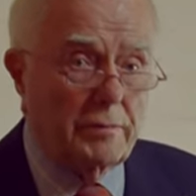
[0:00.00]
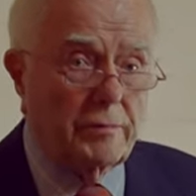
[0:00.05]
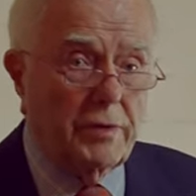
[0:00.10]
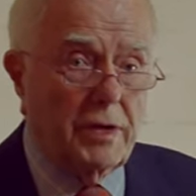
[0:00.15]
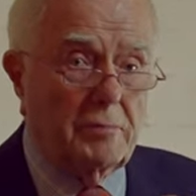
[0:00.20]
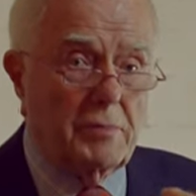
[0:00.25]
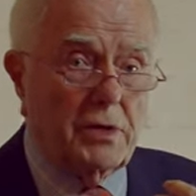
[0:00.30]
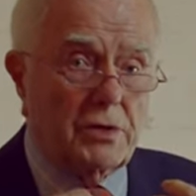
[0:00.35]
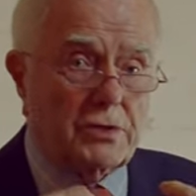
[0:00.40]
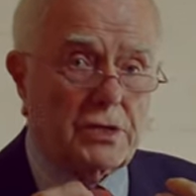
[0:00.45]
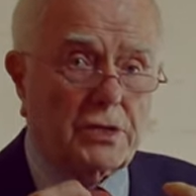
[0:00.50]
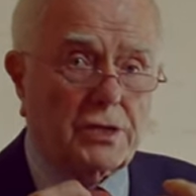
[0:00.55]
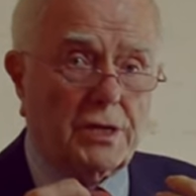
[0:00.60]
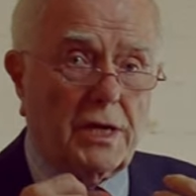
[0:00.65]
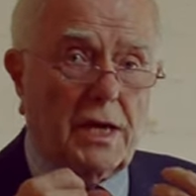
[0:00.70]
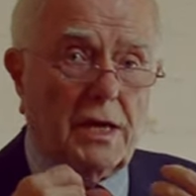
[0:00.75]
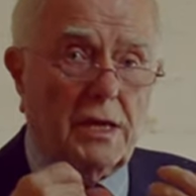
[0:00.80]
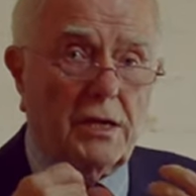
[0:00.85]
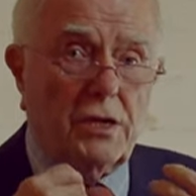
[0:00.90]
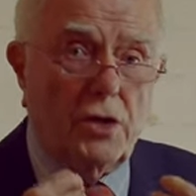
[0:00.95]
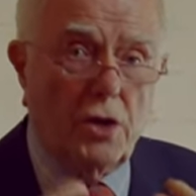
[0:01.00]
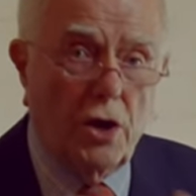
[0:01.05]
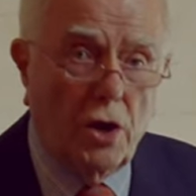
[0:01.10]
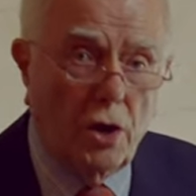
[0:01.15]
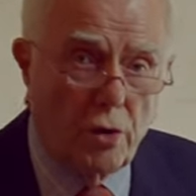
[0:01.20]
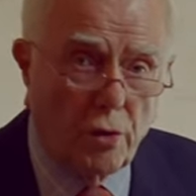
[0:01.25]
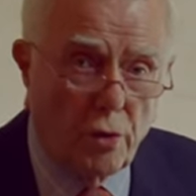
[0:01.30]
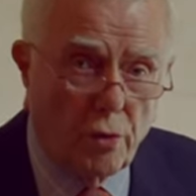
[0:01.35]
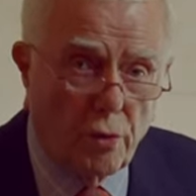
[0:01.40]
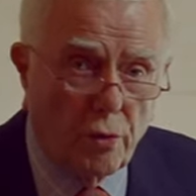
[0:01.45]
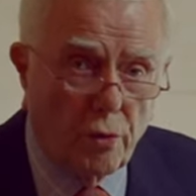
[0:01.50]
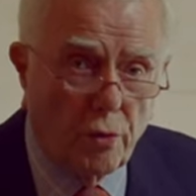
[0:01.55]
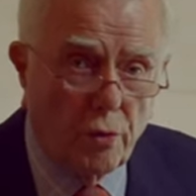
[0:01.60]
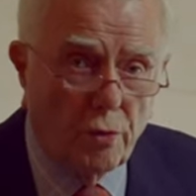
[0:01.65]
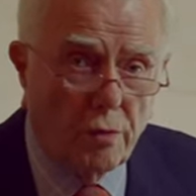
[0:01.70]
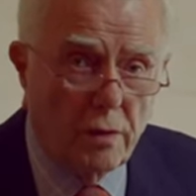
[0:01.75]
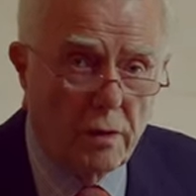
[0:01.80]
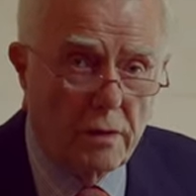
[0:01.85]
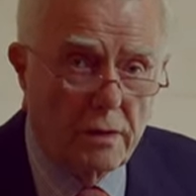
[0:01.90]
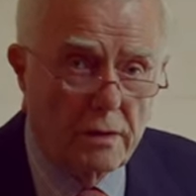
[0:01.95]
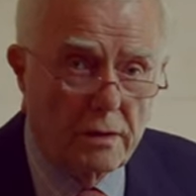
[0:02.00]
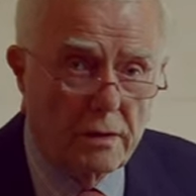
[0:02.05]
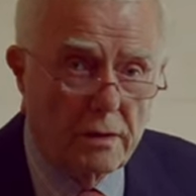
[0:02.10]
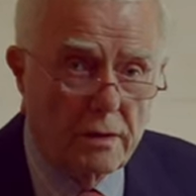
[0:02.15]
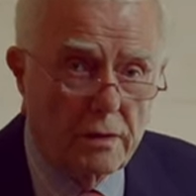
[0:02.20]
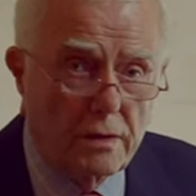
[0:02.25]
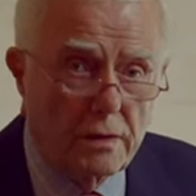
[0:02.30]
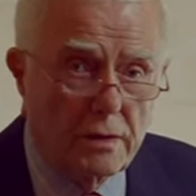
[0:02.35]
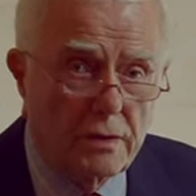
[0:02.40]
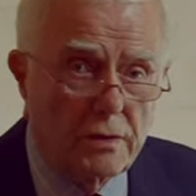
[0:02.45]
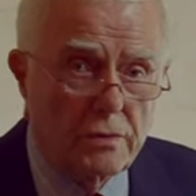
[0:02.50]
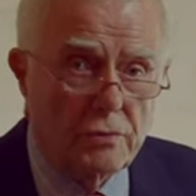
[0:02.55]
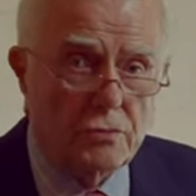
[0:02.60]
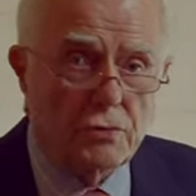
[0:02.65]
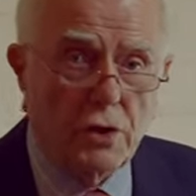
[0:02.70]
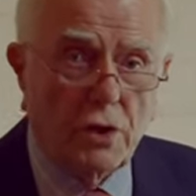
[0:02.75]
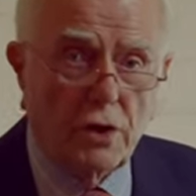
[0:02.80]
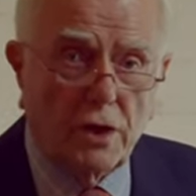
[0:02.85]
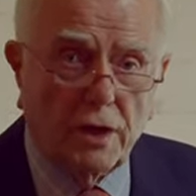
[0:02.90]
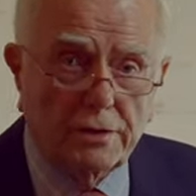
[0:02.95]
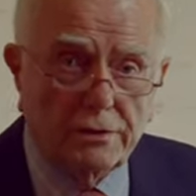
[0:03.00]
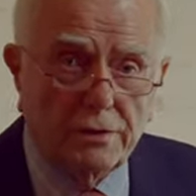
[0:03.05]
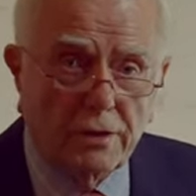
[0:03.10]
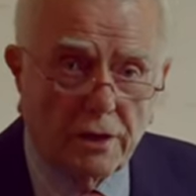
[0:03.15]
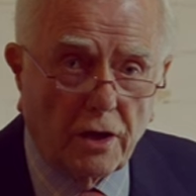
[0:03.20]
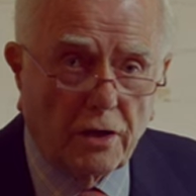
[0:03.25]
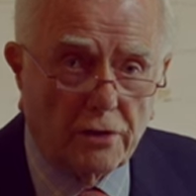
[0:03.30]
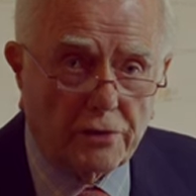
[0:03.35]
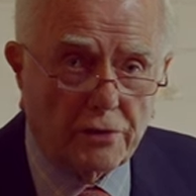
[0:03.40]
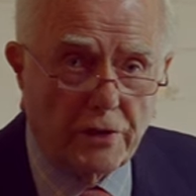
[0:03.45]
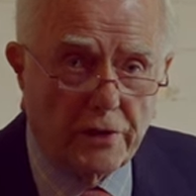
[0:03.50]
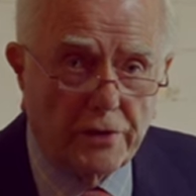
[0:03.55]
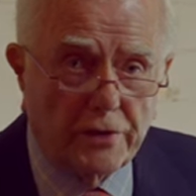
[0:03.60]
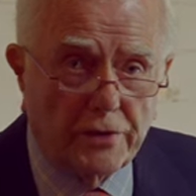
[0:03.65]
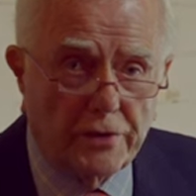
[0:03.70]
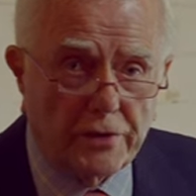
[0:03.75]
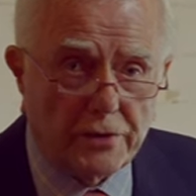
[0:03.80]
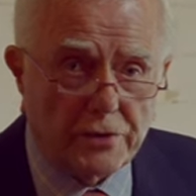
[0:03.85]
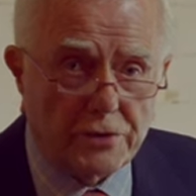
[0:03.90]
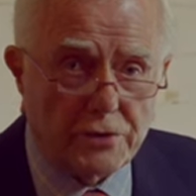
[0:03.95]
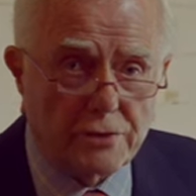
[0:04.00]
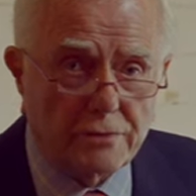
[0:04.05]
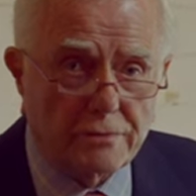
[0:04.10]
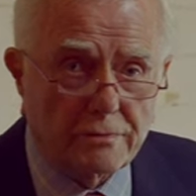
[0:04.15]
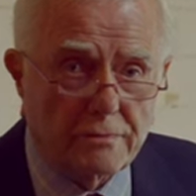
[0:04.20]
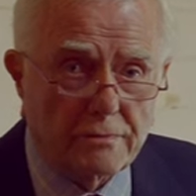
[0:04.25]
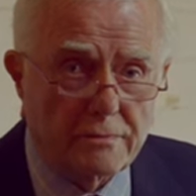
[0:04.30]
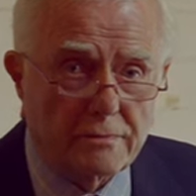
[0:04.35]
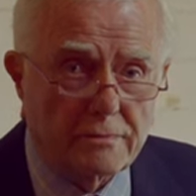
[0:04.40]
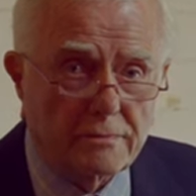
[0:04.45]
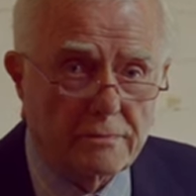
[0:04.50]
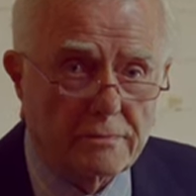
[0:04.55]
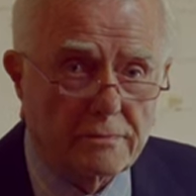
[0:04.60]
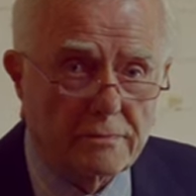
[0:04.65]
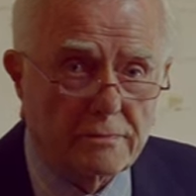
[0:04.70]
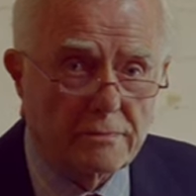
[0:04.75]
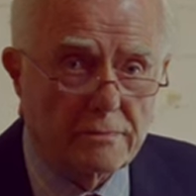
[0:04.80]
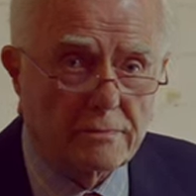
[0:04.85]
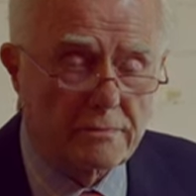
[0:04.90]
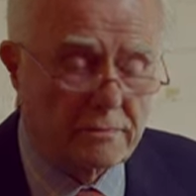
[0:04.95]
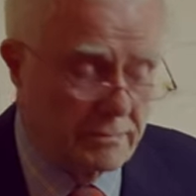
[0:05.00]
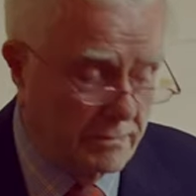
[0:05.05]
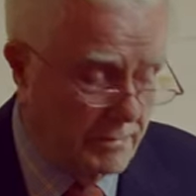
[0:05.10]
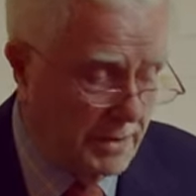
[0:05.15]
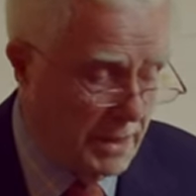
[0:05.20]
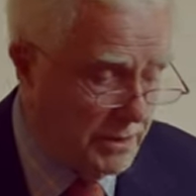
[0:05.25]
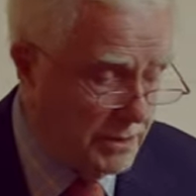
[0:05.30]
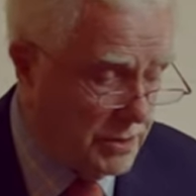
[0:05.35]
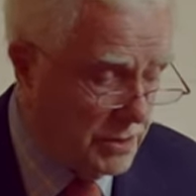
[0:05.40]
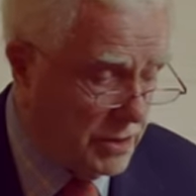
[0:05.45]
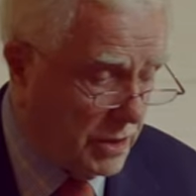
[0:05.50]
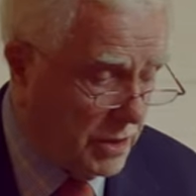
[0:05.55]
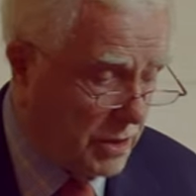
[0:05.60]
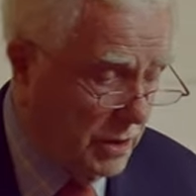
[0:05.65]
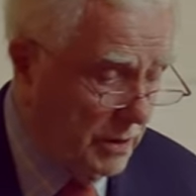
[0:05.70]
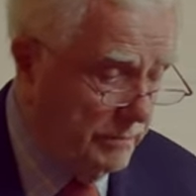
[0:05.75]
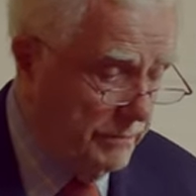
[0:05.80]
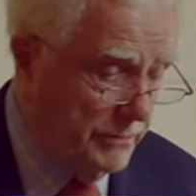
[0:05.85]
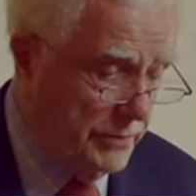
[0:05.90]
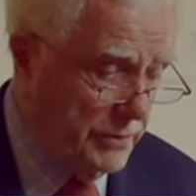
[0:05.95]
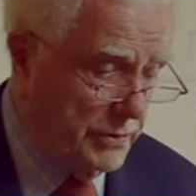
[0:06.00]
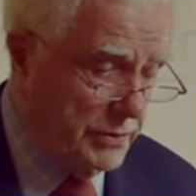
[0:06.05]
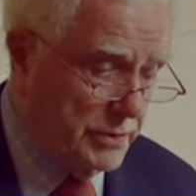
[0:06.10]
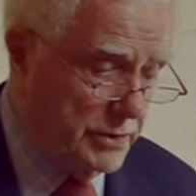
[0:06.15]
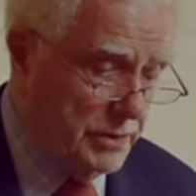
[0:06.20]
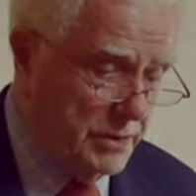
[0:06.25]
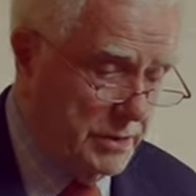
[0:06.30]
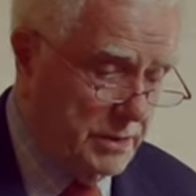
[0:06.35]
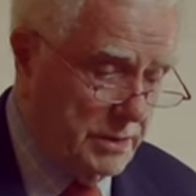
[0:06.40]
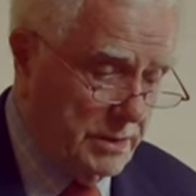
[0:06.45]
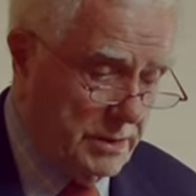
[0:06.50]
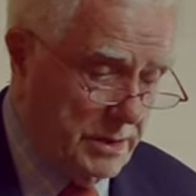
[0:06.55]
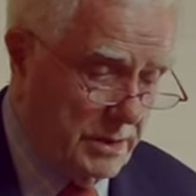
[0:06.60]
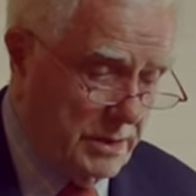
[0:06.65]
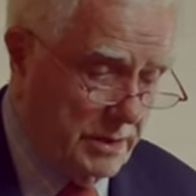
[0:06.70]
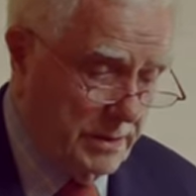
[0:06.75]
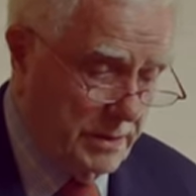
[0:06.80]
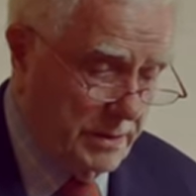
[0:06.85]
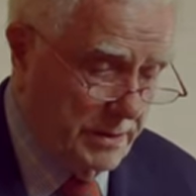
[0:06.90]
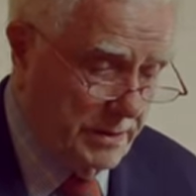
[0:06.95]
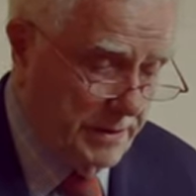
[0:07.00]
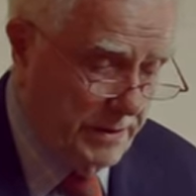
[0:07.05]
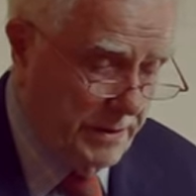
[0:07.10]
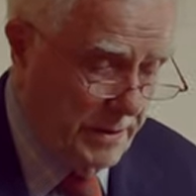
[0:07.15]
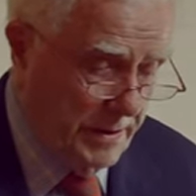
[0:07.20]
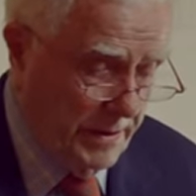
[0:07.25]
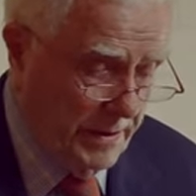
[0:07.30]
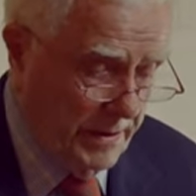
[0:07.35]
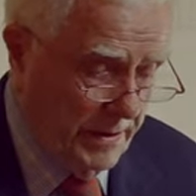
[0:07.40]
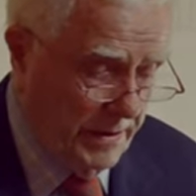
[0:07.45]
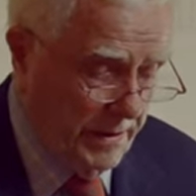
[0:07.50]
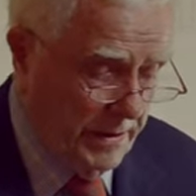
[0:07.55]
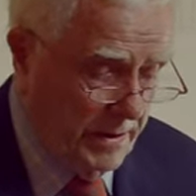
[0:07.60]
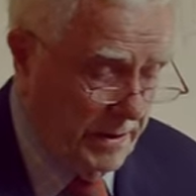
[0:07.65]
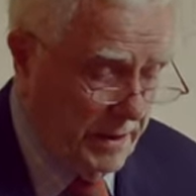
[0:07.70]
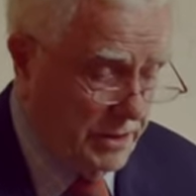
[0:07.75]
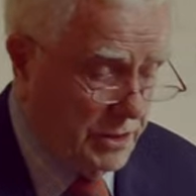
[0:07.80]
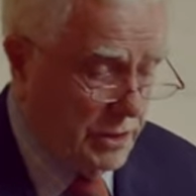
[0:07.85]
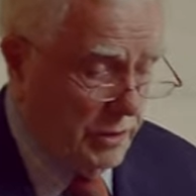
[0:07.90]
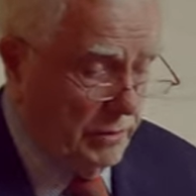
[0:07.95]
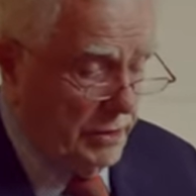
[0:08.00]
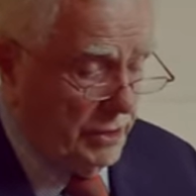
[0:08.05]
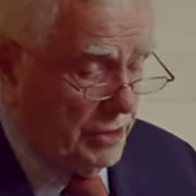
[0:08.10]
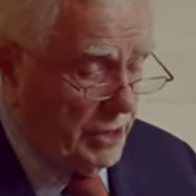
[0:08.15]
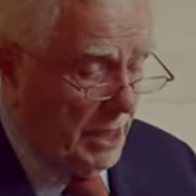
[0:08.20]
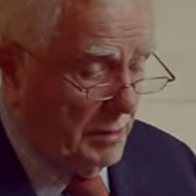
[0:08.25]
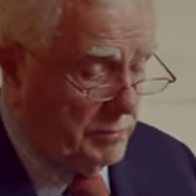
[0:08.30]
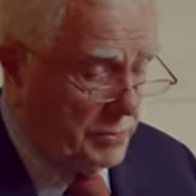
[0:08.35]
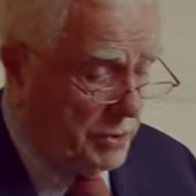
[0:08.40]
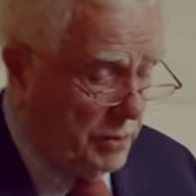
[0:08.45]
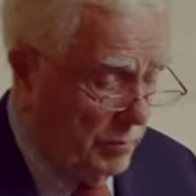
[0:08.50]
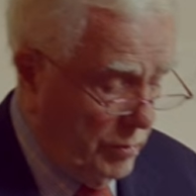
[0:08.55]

we must say no to ungodliness, that's the converse, isn't it? So in chapter